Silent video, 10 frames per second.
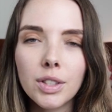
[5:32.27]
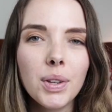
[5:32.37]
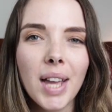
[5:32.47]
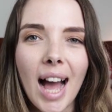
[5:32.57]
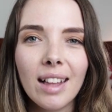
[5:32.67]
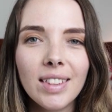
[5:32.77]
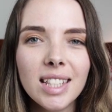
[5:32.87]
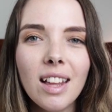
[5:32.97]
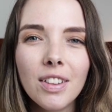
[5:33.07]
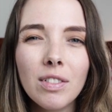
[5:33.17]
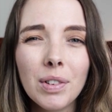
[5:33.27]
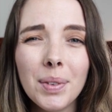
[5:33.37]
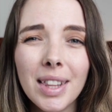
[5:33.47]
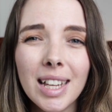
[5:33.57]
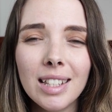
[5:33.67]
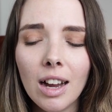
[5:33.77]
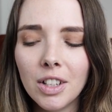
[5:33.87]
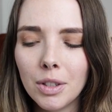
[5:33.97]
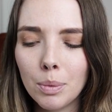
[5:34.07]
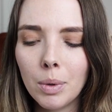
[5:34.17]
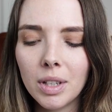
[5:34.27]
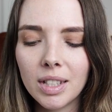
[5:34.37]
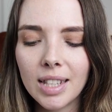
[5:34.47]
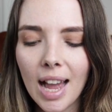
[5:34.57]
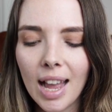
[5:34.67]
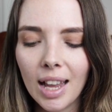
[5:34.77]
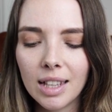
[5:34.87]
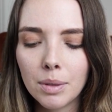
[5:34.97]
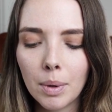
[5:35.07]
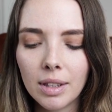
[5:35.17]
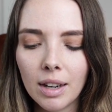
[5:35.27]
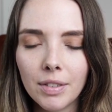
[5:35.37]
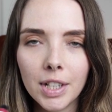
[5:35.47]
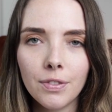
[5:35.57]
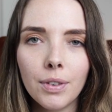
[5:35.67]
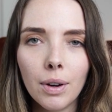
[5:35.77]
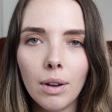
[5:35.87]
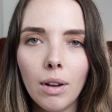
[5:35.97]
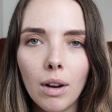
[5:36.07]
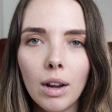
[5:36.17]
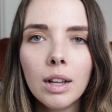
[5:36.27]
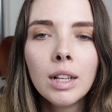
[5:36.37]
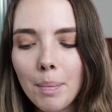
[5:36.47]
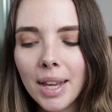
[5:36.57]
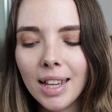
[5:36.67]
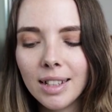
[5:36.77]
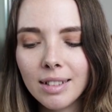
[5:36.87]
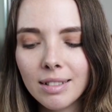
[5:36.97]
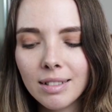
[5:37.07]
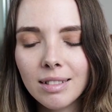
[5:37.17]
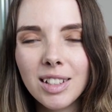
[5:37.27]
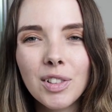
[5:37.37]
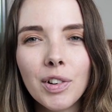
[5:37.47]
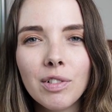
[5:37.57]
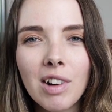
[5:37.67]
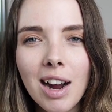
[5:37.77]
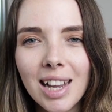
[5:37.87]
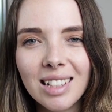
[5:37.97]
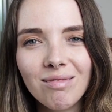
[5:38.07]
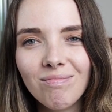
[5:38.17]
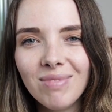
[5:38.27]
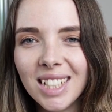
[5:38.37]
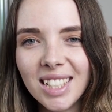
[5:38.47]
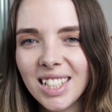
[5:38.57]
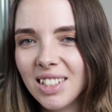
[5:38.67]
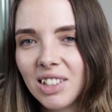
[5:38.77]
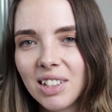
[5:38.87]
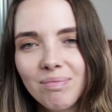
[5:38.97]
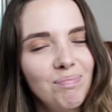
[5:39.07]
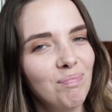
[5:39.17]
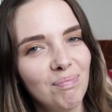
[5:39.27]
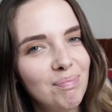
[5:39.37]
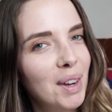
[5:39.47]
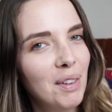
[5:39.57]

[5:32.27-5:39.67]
So yeah, there's nothing wrong with this. I just wouldn't say it's one that I reach for a lot. Carmine, you're alright, you're just not my